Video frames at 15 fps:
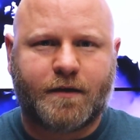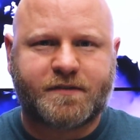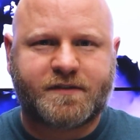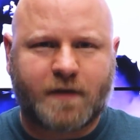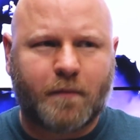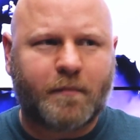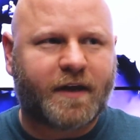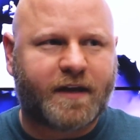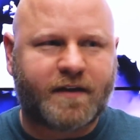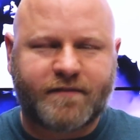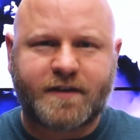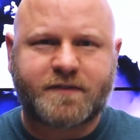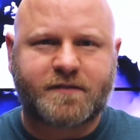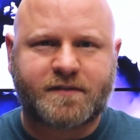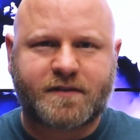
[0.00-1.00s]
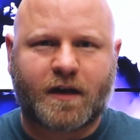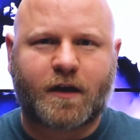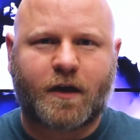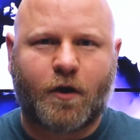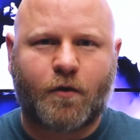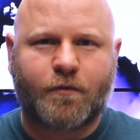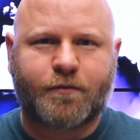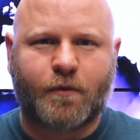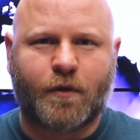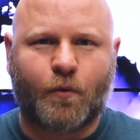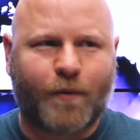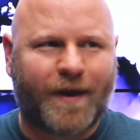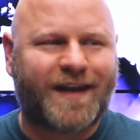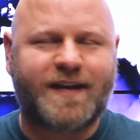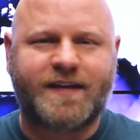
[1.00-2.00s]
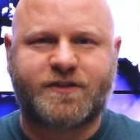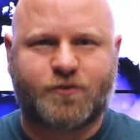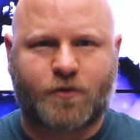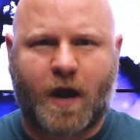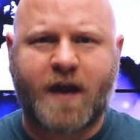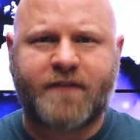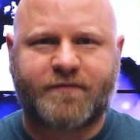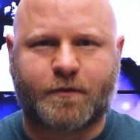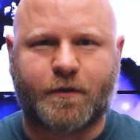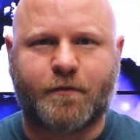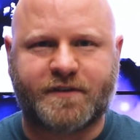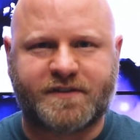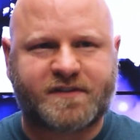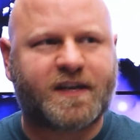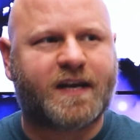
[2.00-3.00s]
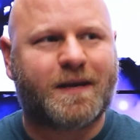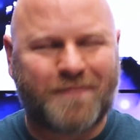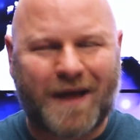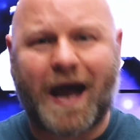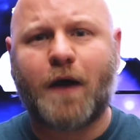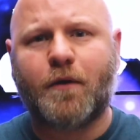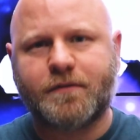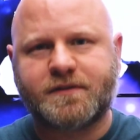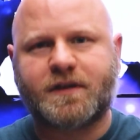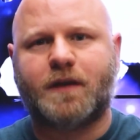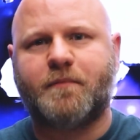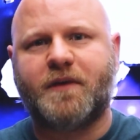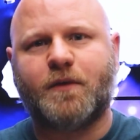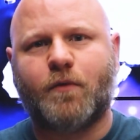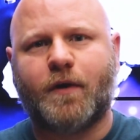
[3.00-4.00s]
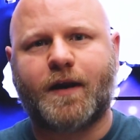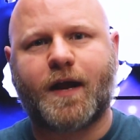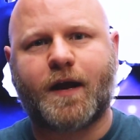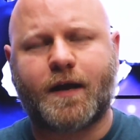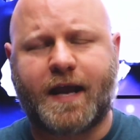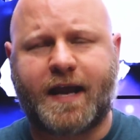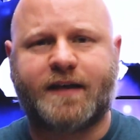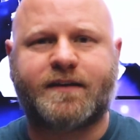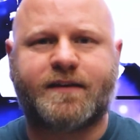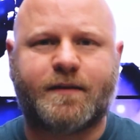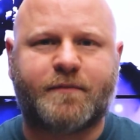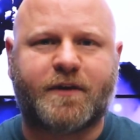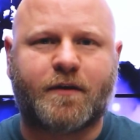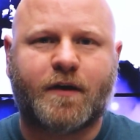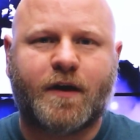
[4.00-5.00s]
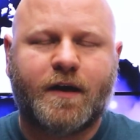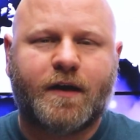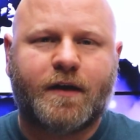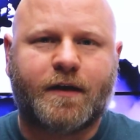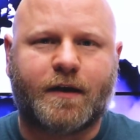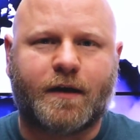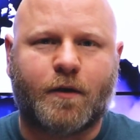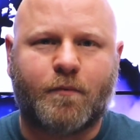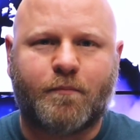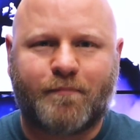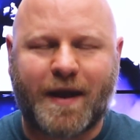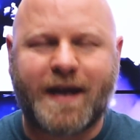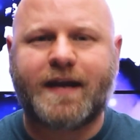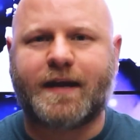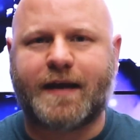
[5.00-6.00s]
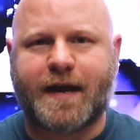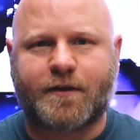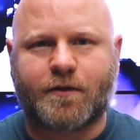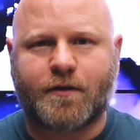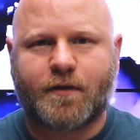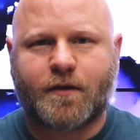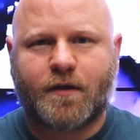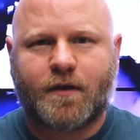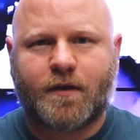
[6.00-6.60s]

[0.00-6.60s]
Somebody eventually is going to go through a Wendy's drive-thru and Sidney Powell is going to be the one handing them their, Baconator.